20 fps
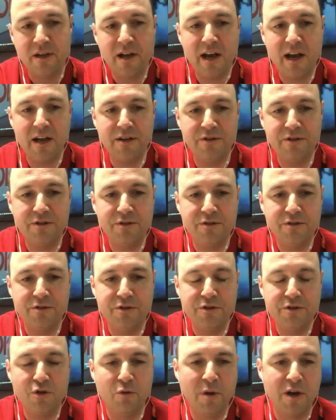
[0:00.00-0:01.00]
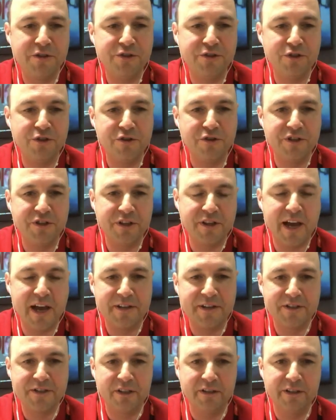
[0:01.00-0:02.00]
and almost using that
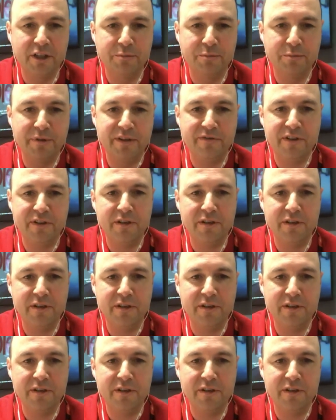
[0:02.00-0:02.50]
as a little bit of